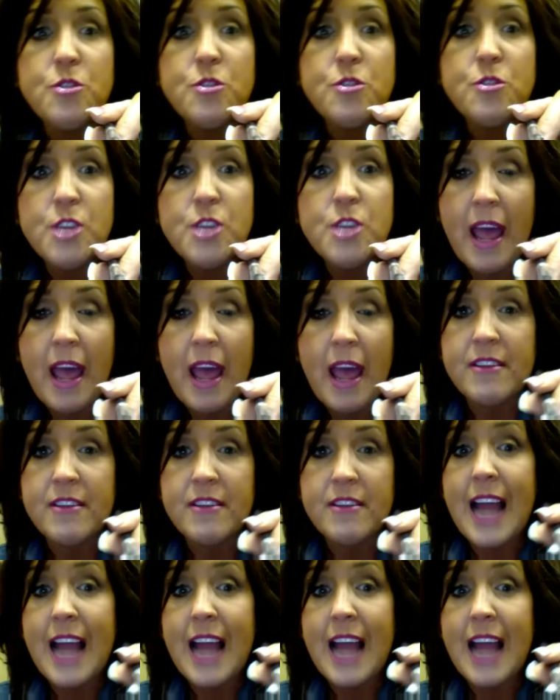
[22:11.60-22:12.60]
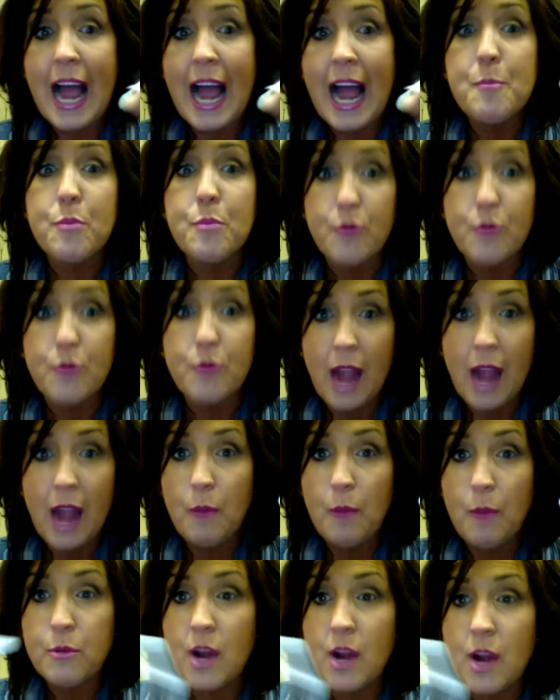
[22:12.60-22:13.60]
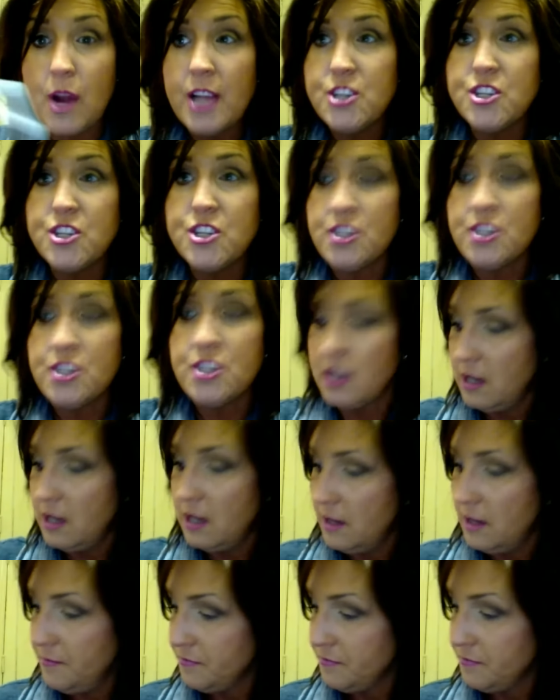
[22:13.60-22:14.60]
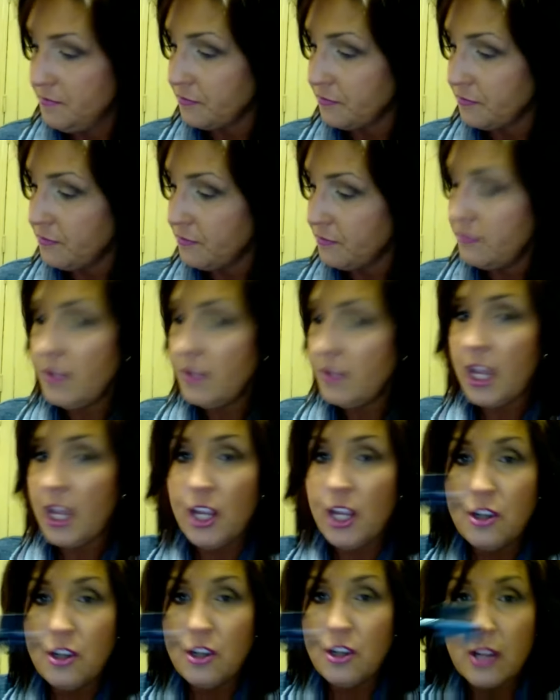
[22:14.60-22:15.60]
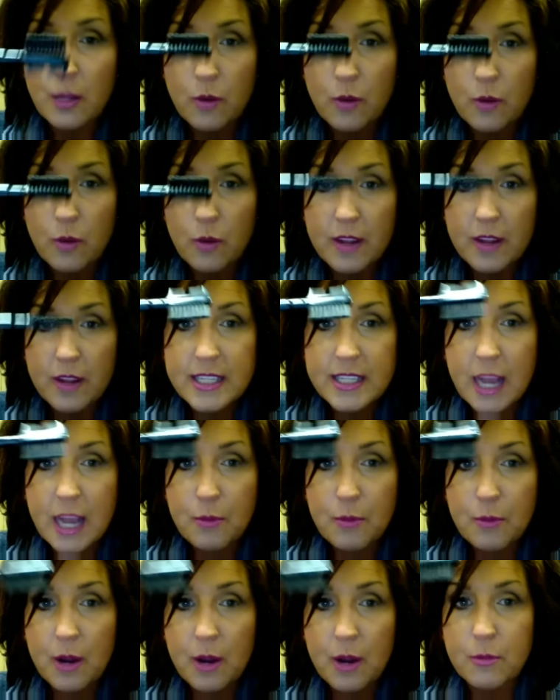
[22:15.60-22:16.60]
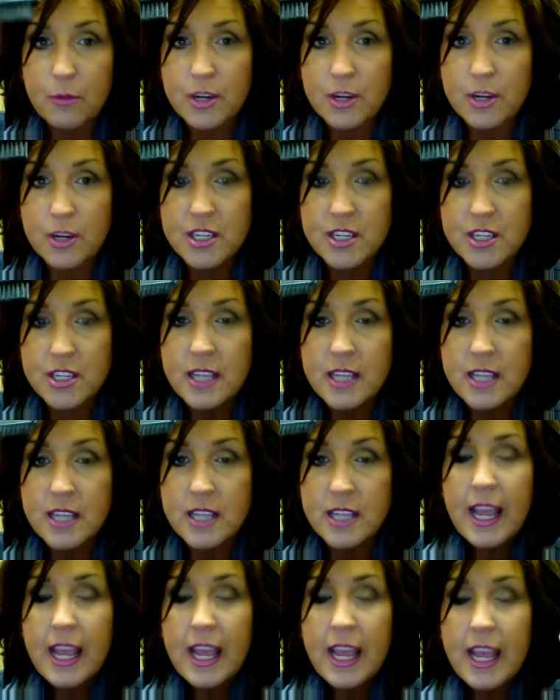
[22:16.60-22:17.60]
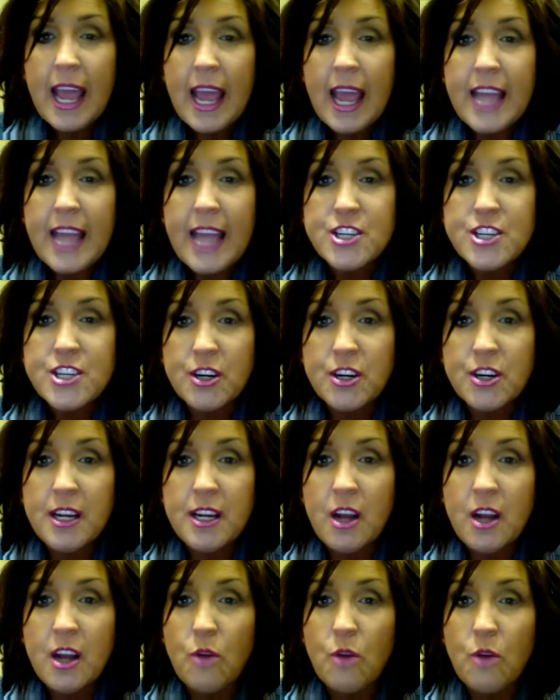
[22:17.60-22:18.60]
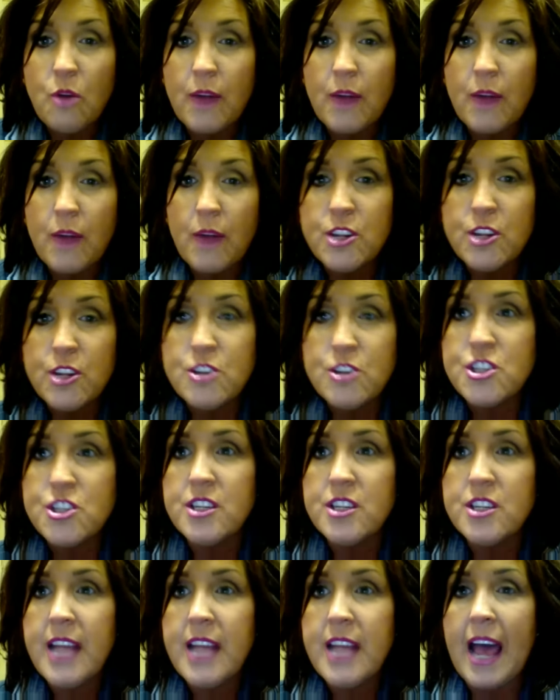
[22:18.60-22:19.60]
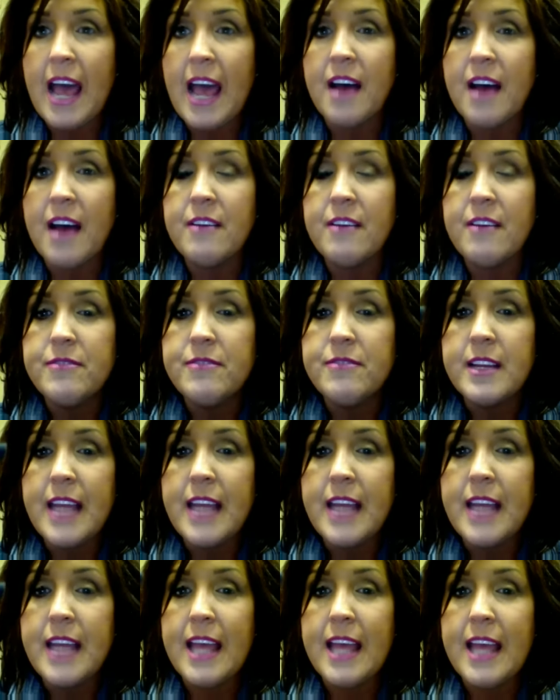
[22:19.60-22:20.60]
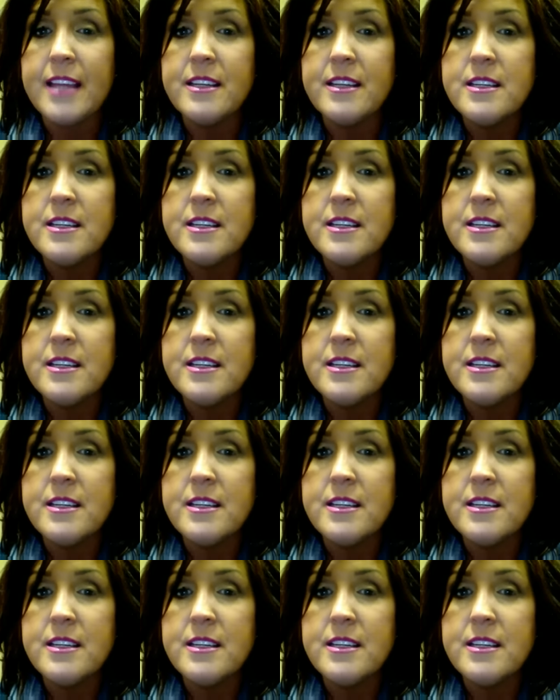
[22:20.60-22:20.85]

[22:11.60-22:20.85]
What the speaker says: you have an eyebrow brush? You know, like one of these eyebrow brushes? And turn it around. You should have an end